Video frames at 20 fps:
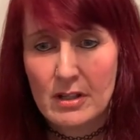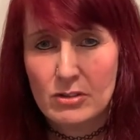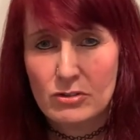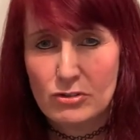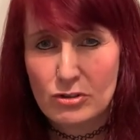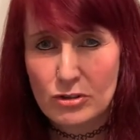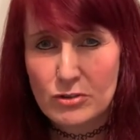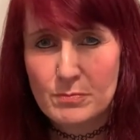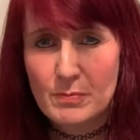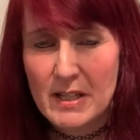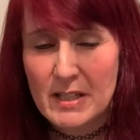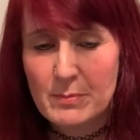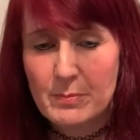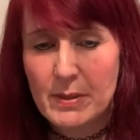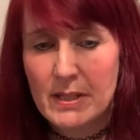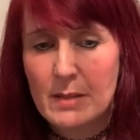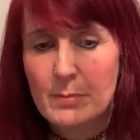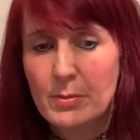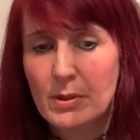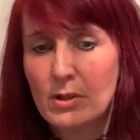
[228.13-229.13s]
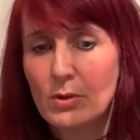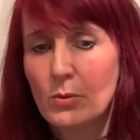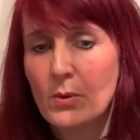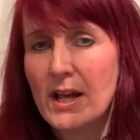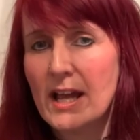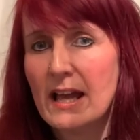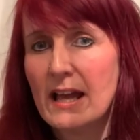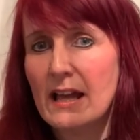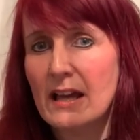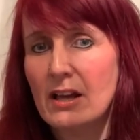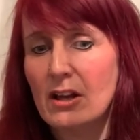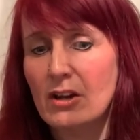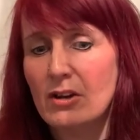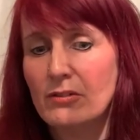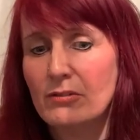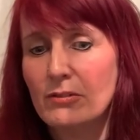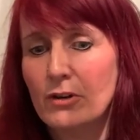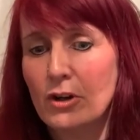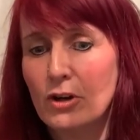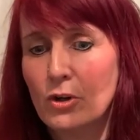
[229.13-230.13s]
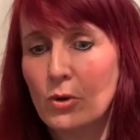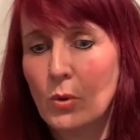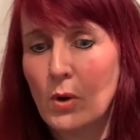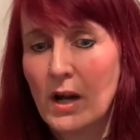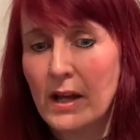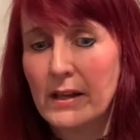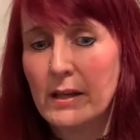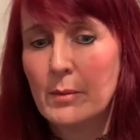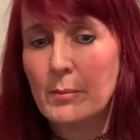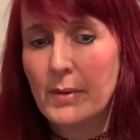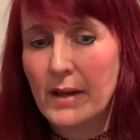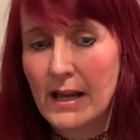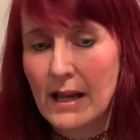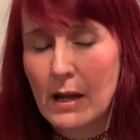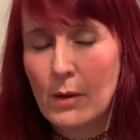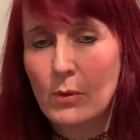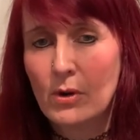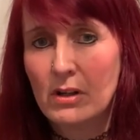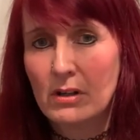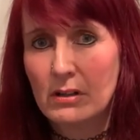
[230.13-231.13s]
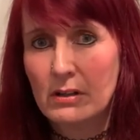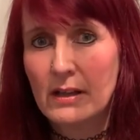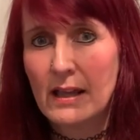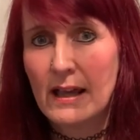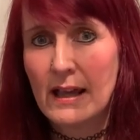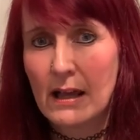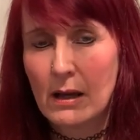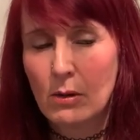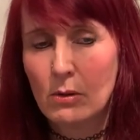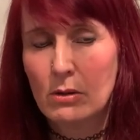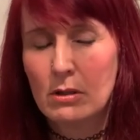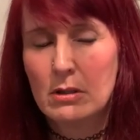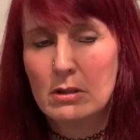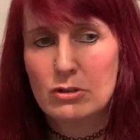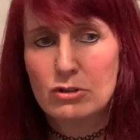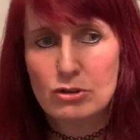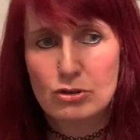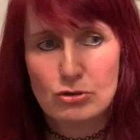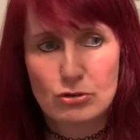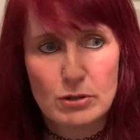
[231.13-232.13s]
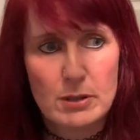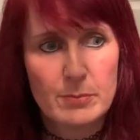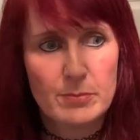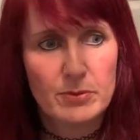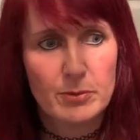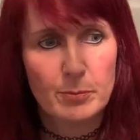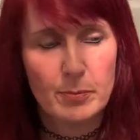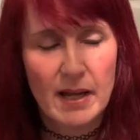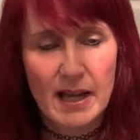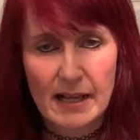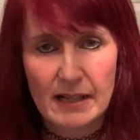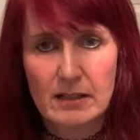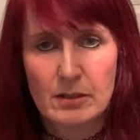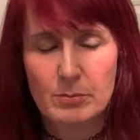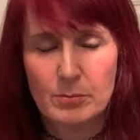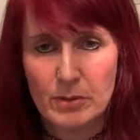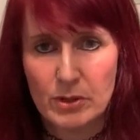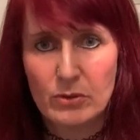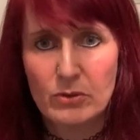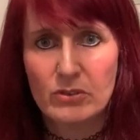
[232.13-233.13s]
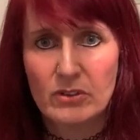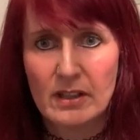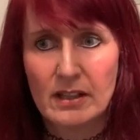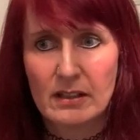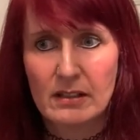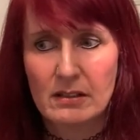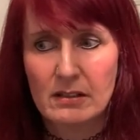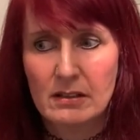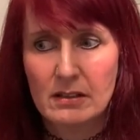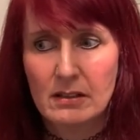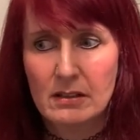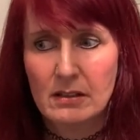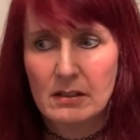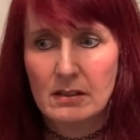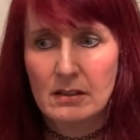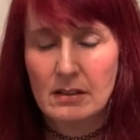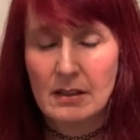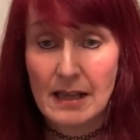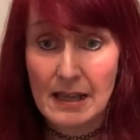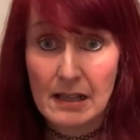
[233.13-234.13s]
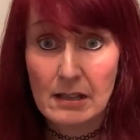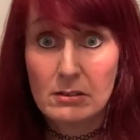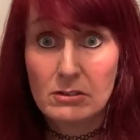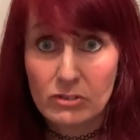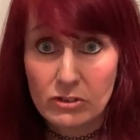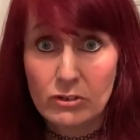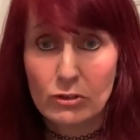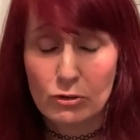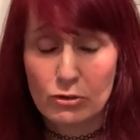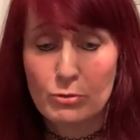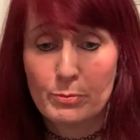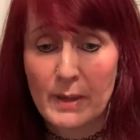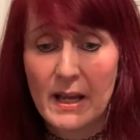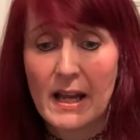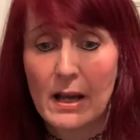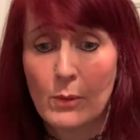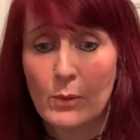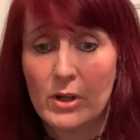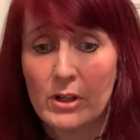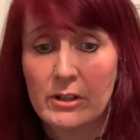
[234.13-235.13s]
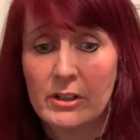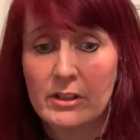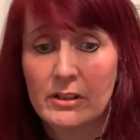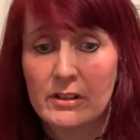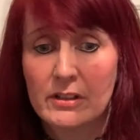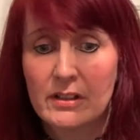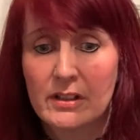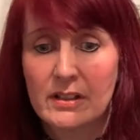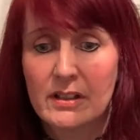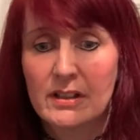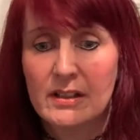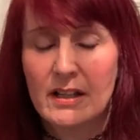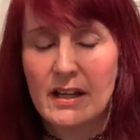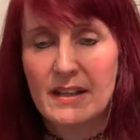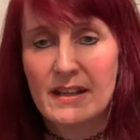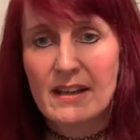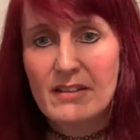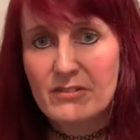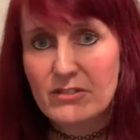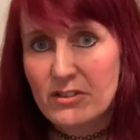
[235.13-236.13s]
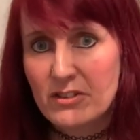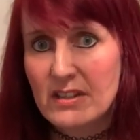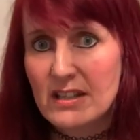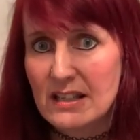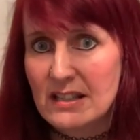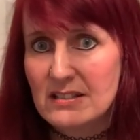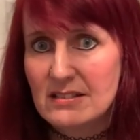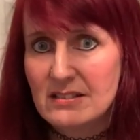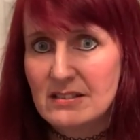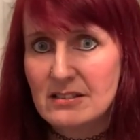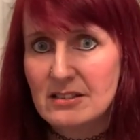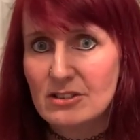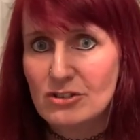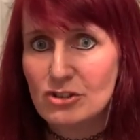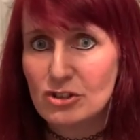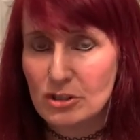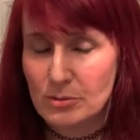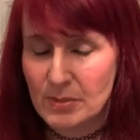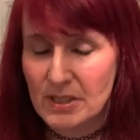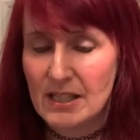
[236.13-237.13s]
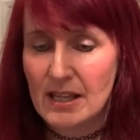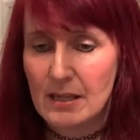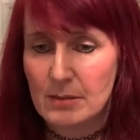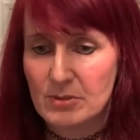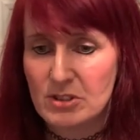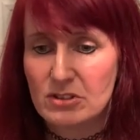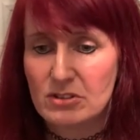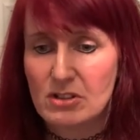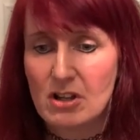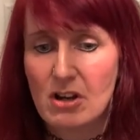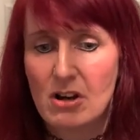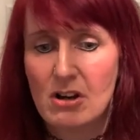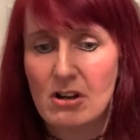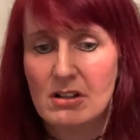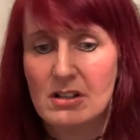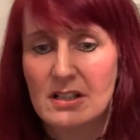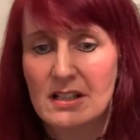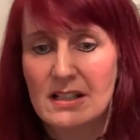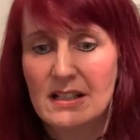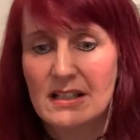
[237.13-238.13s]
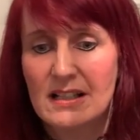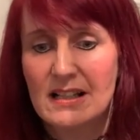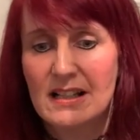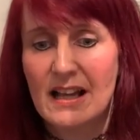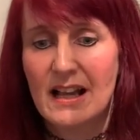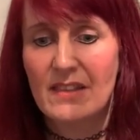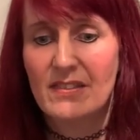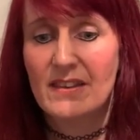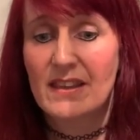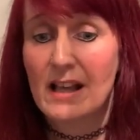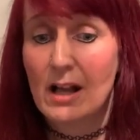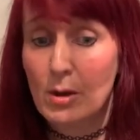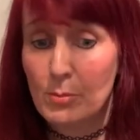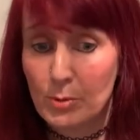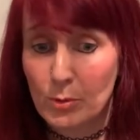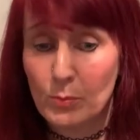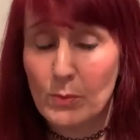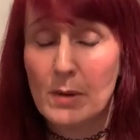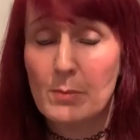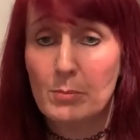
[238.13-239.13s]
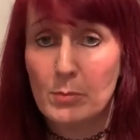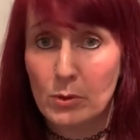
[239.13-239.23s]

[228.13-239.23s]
just made people aware of her quiet power and how her stripped back music held such power. And after this, she became a star, and the album went